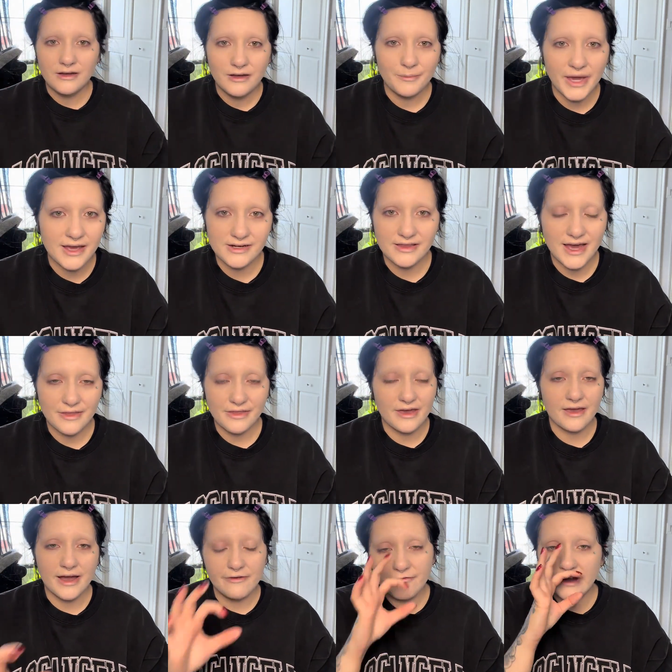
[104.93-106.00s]
panned that
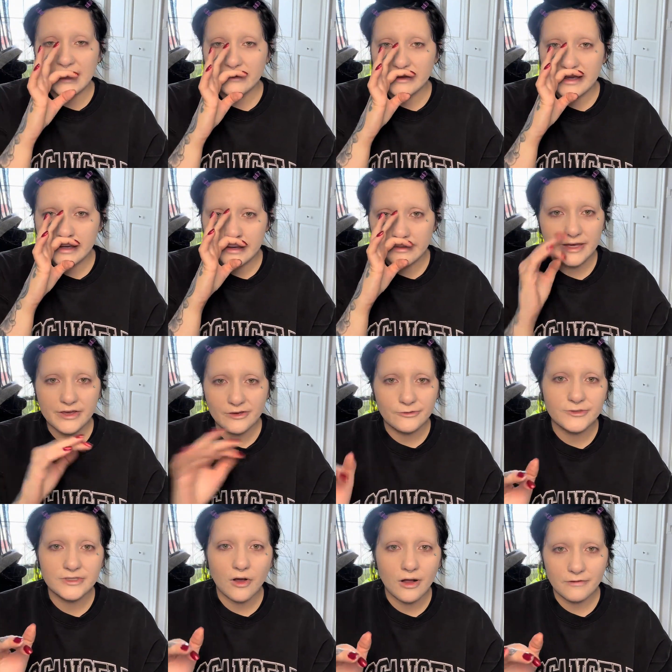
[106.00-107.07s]
thing. I finally like
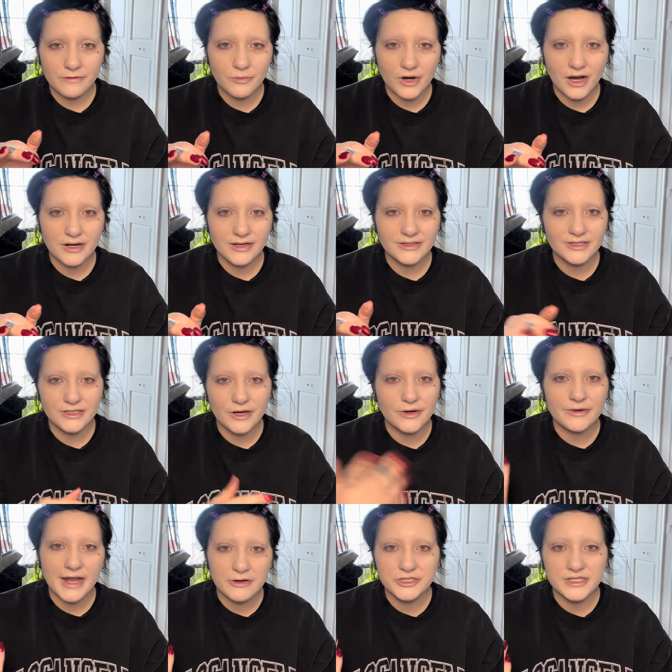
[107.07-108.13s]
used all of the product, so
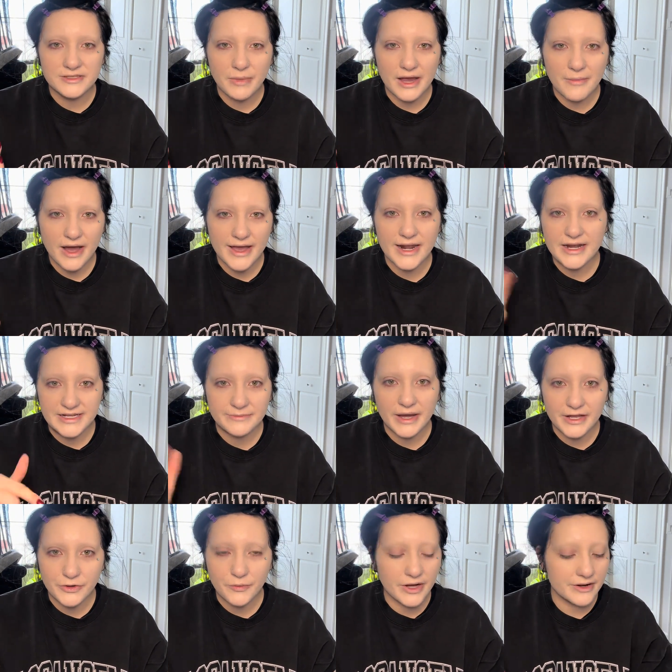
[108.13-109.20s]
now she's bye-bye and I need to buy
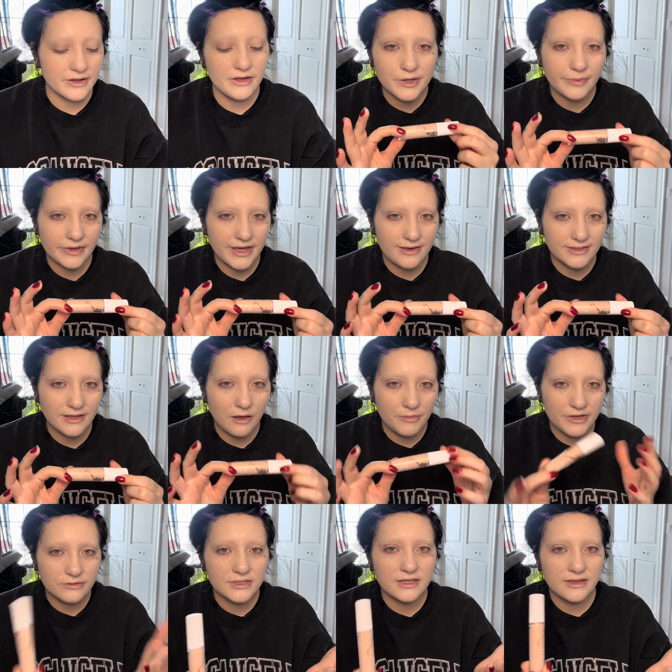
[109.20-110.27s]
a new one. To replace, I'll be
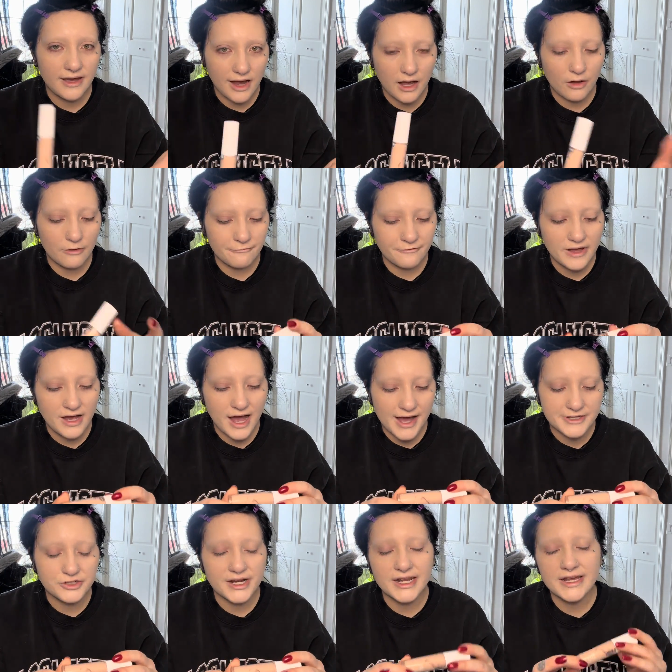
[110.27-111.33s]
using the e.l.f.
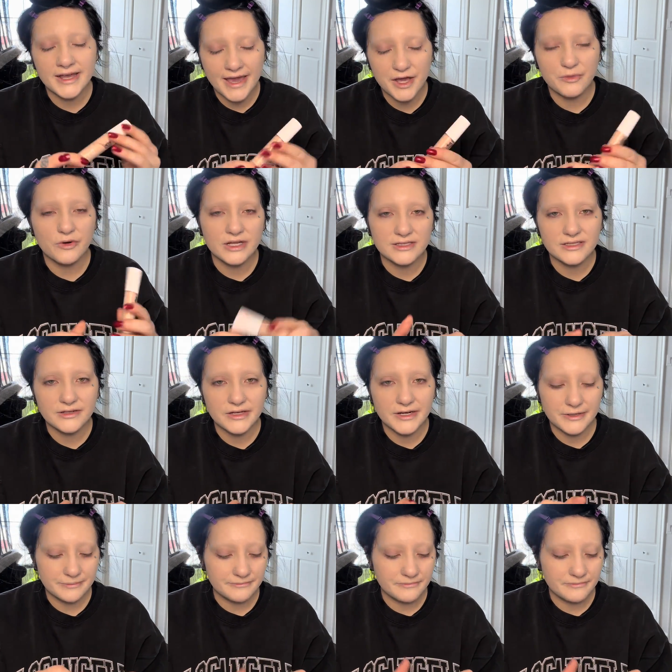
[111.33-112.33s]
Hydrating Camo Concealer.